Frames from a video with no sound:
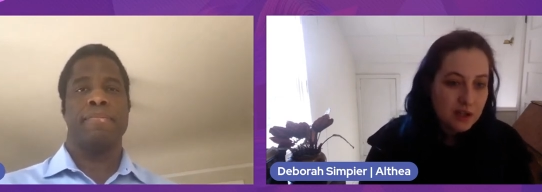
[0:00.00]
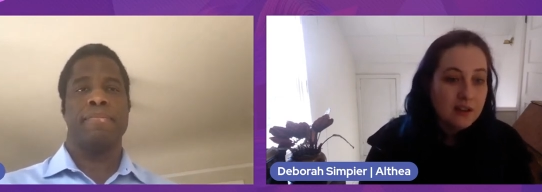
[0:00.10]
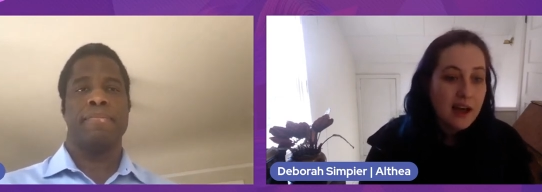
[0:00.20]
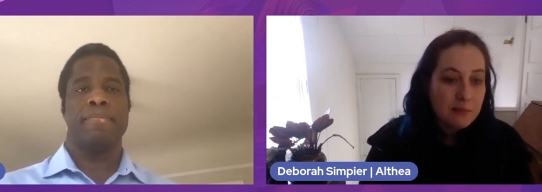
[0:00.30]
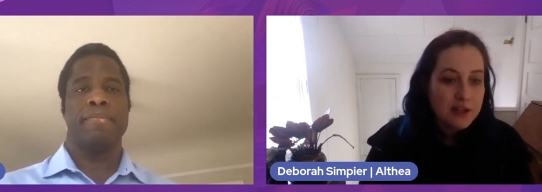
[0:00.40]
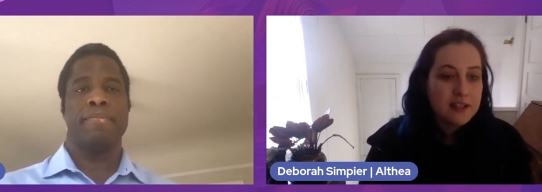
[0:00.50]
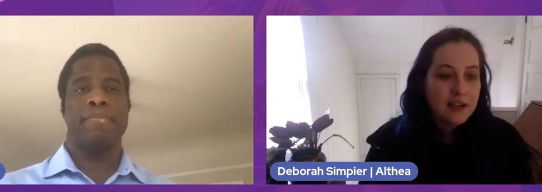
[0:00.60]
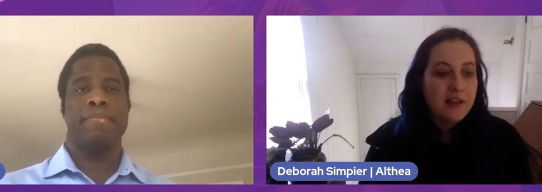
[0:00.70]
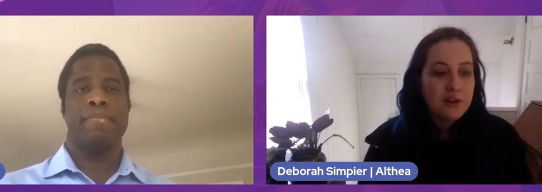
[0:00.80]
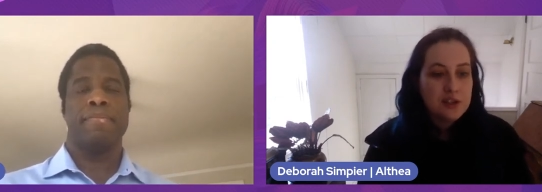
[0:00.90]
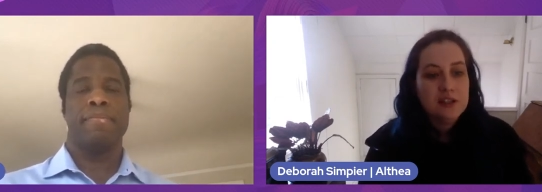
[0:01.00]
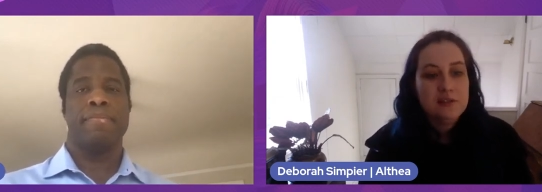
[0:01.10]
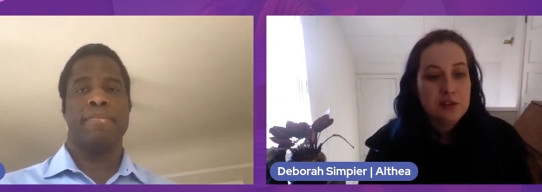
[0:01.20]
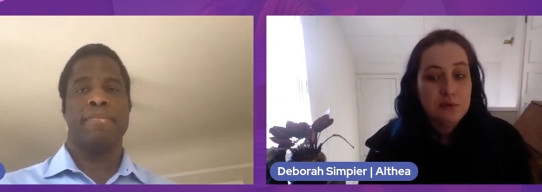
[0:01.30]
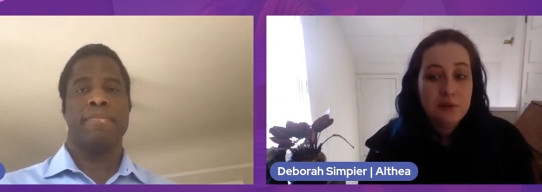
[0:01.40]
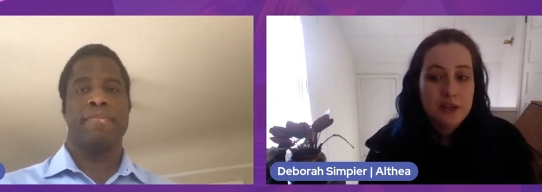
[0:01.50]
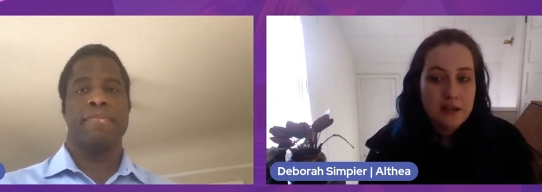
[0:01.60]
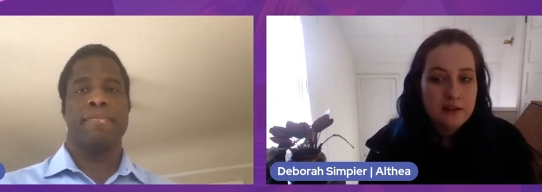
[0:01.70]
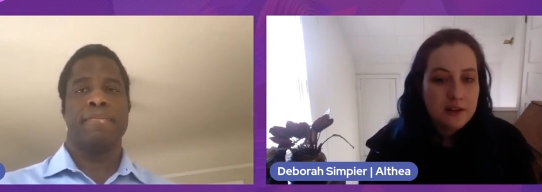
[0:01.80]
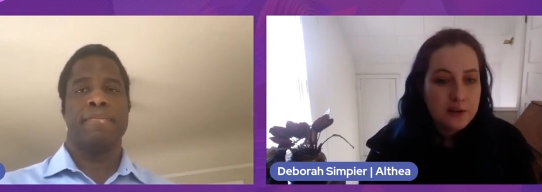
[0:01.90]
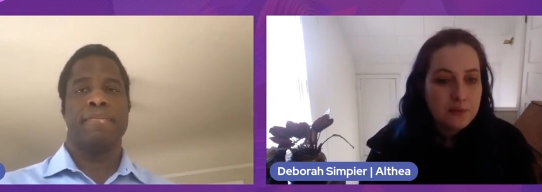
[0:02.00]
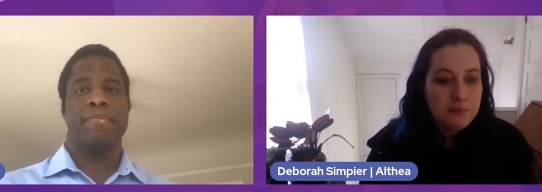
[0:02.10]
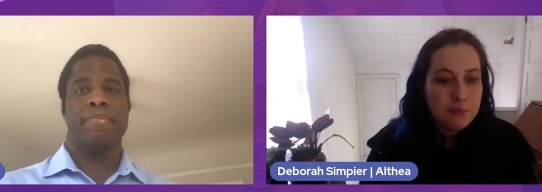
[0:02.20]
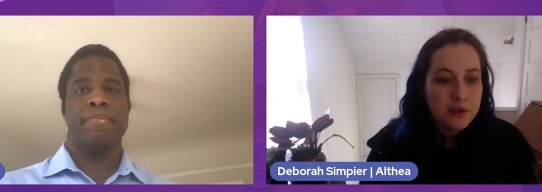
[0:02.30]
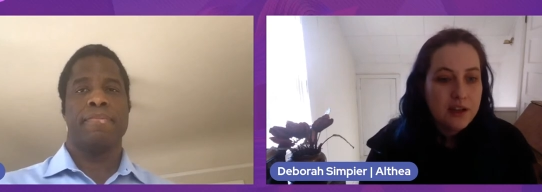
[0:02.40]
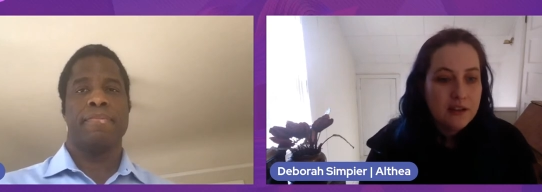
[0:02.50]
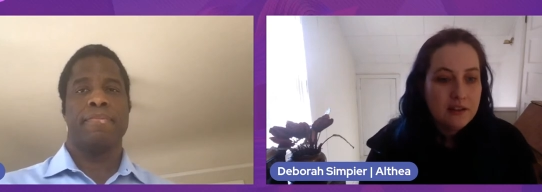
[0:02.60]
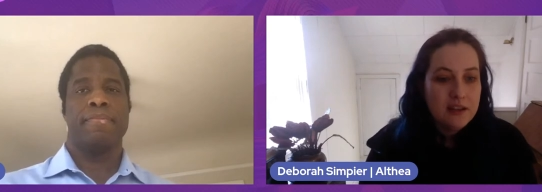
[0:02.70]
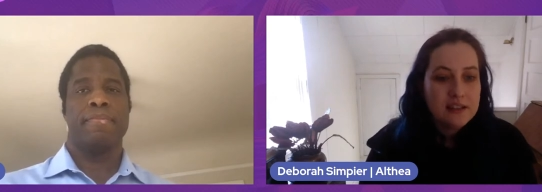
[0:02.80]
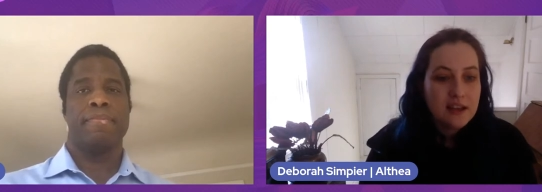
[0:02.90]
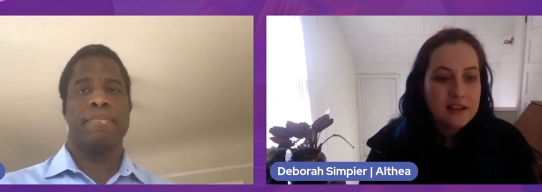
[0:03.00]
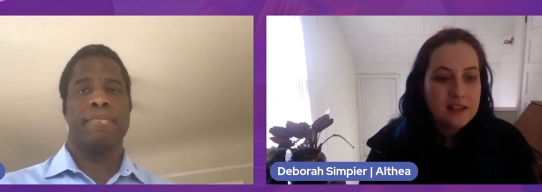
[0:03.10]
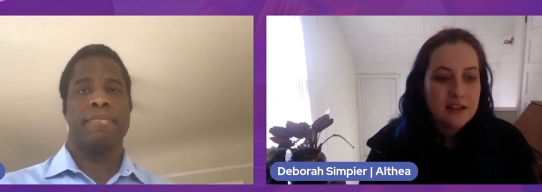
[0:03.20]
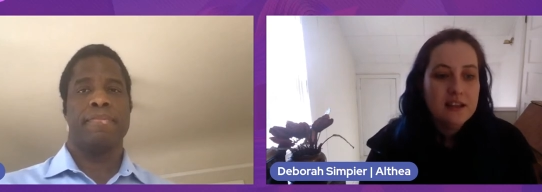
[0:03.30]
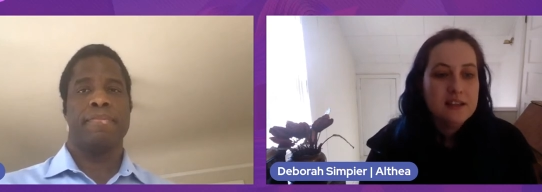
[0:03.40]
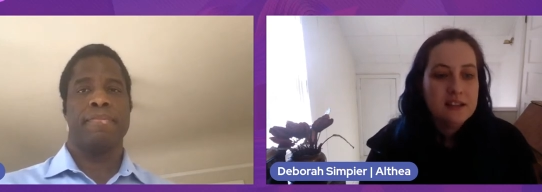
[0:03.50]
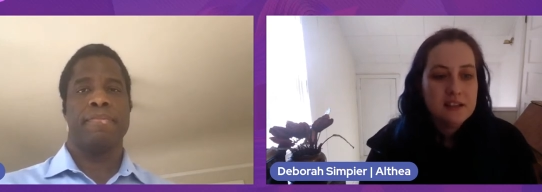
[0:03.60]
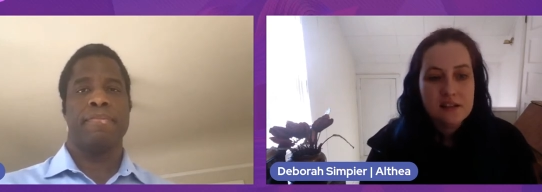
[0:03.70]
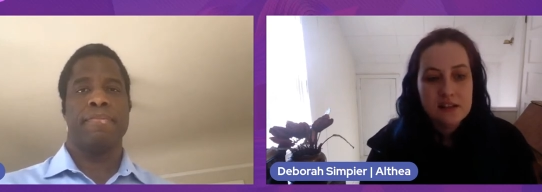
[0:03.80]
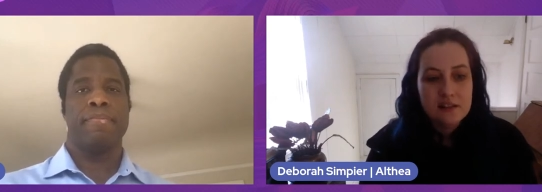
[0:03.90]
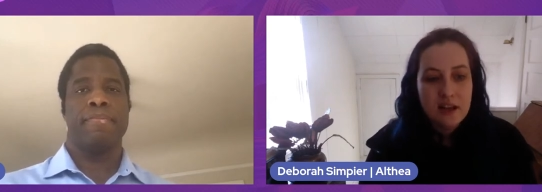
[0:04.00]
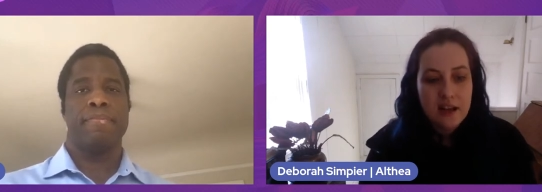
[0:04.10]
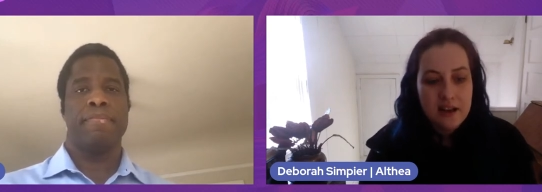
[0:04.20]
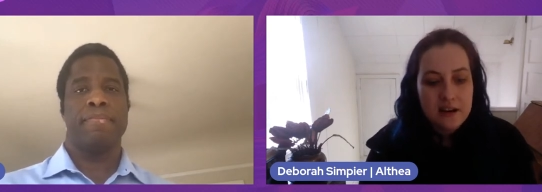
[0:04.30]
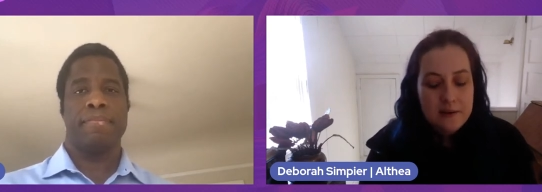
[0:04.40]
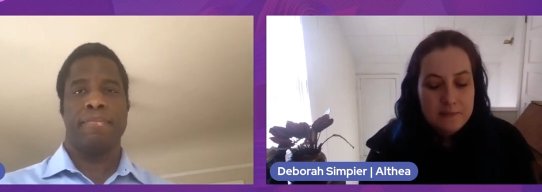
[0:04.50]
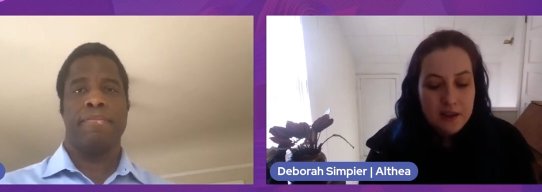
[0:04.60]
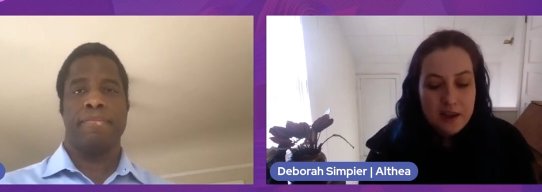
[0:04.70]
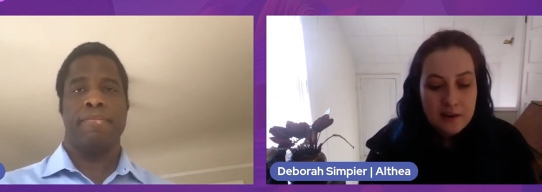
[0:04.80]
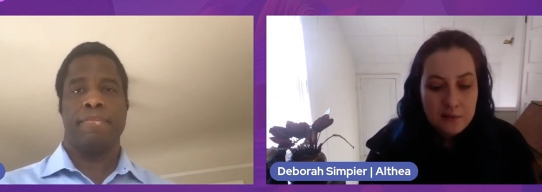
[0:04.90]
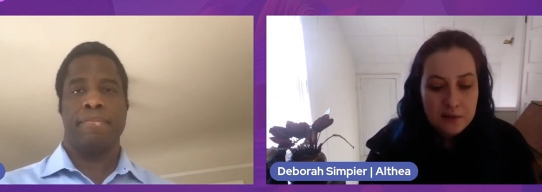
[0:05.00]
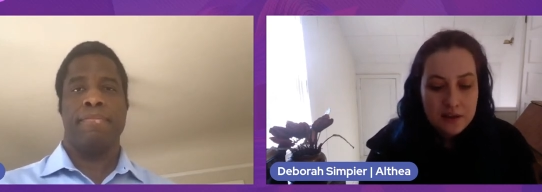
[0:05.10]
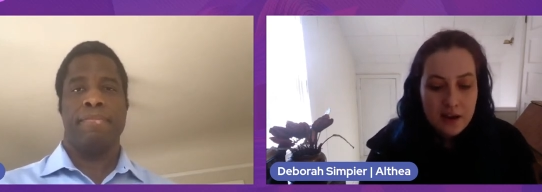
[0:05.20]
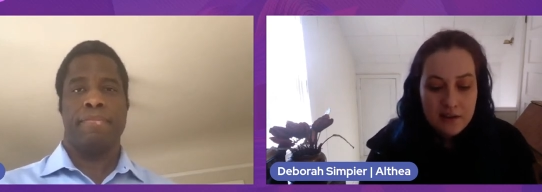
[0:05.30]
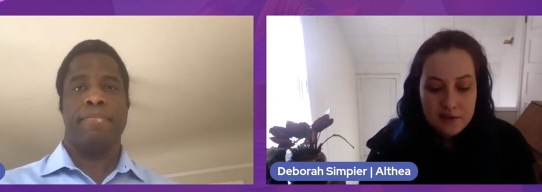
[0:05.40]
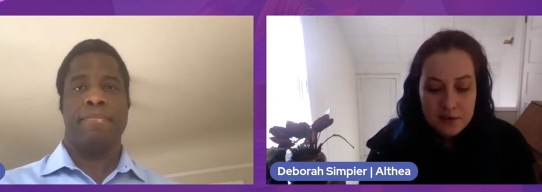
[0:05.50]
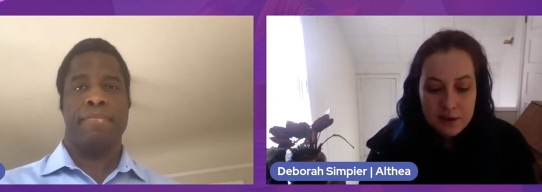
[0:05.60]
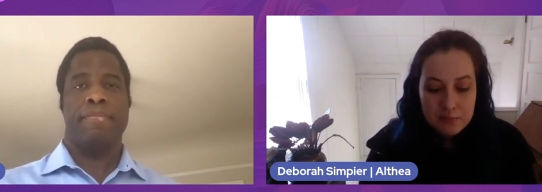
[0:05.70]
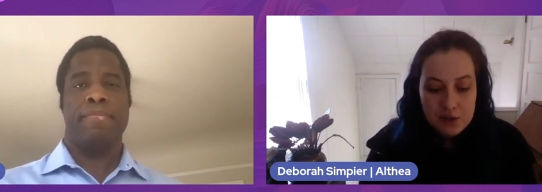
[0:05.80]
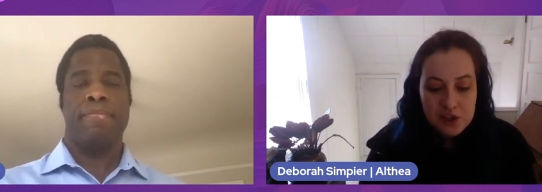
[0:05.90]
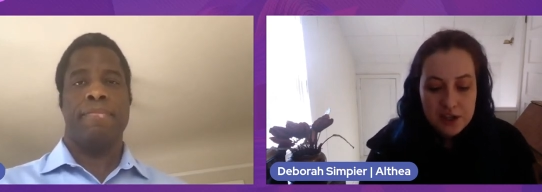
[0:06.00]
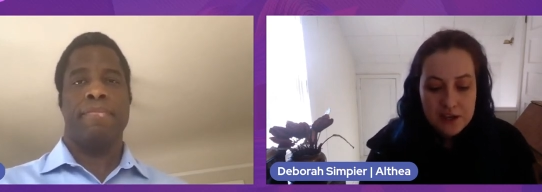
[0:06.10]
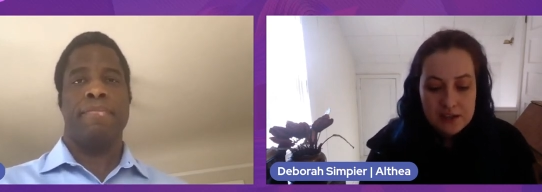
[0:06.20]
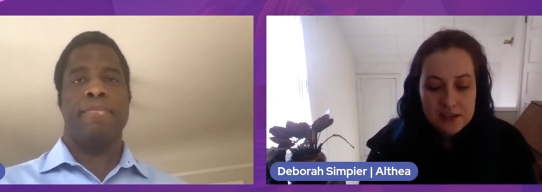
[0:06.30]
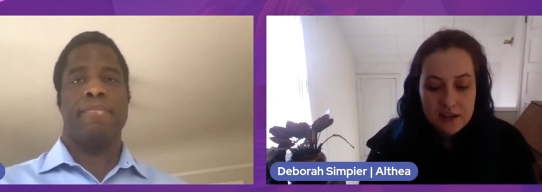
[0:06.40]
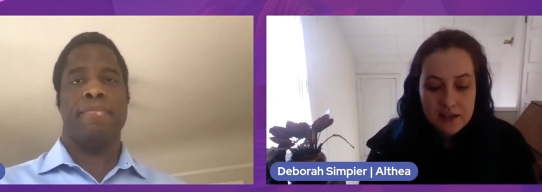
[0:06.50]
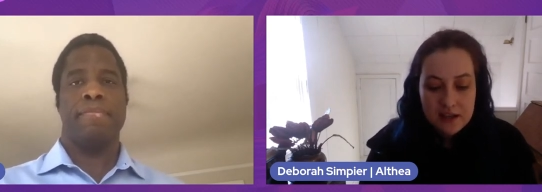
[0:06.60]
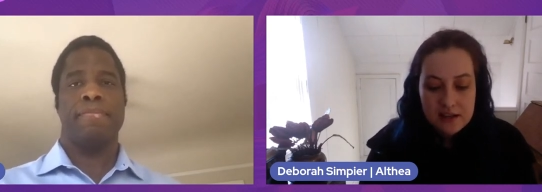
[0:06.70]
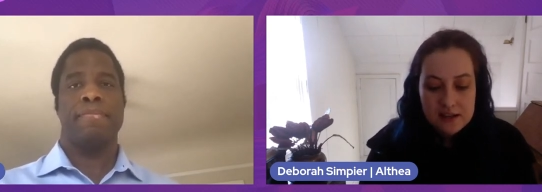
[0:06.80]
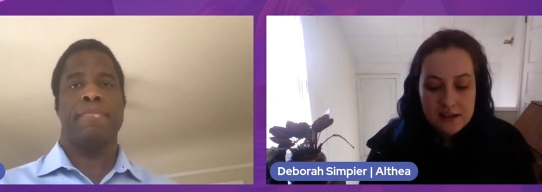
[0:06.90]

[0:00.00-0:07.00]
Speaker 1: collaborate together to to really, you know, bring these ideas to, to light. And I really have uh, appreciated Zaki's